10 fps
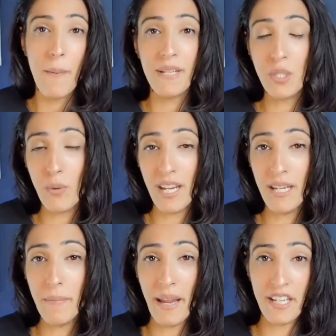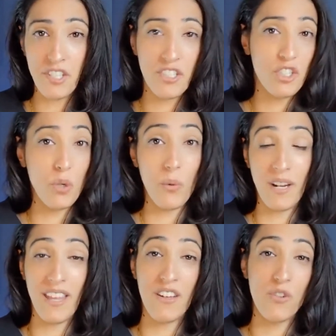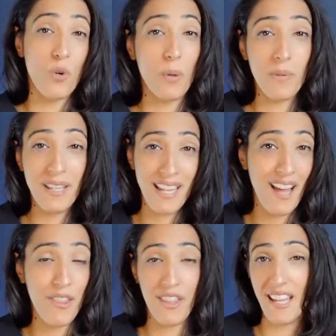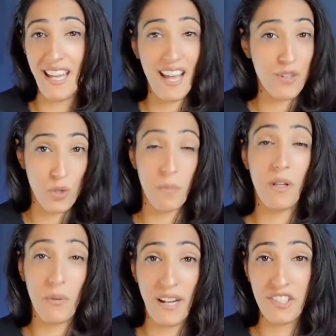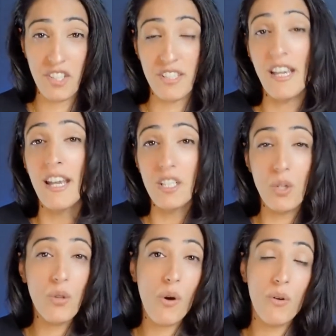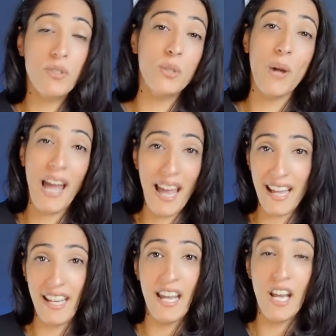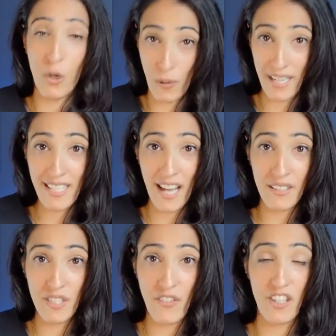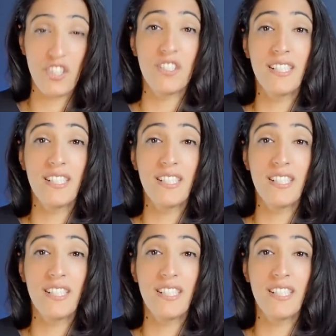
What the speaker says: between patients who were either normal and healthy and had normal erections to those who had erectile dysfunction,